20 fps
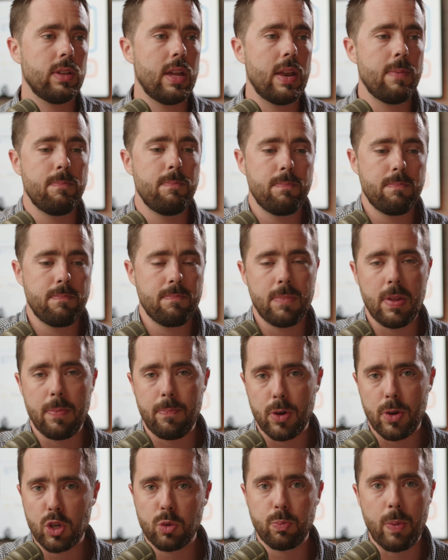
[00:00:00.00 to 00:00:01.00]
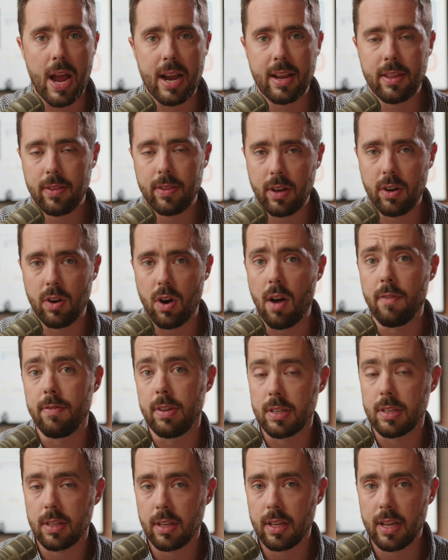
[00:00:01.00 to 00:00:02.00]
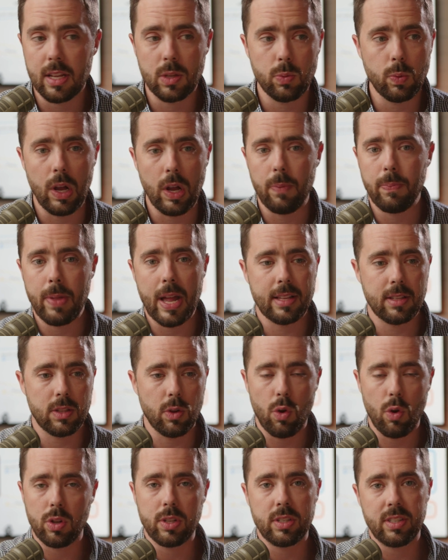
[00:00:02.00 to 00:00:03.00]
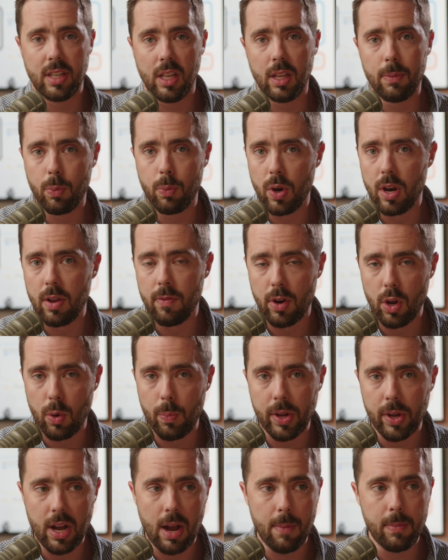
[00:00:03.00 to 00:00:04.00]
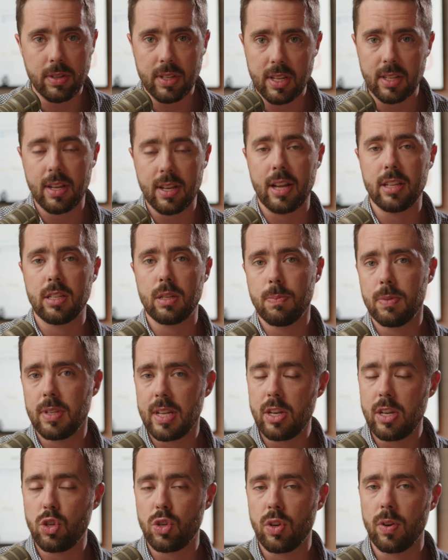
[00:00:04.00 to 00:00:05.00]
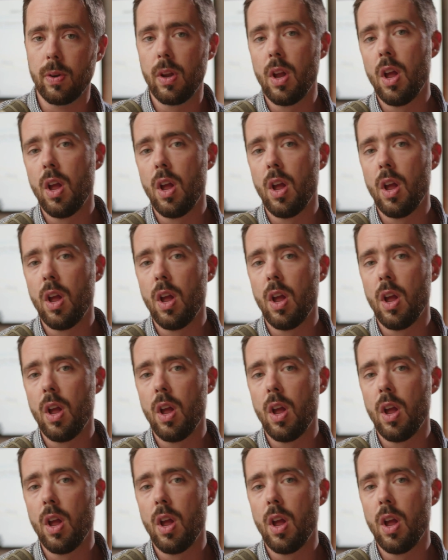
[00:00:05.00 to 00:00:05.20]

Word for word: And the pushback there obviously is, well, that's the whole selling point of Adobe Commerce is customization.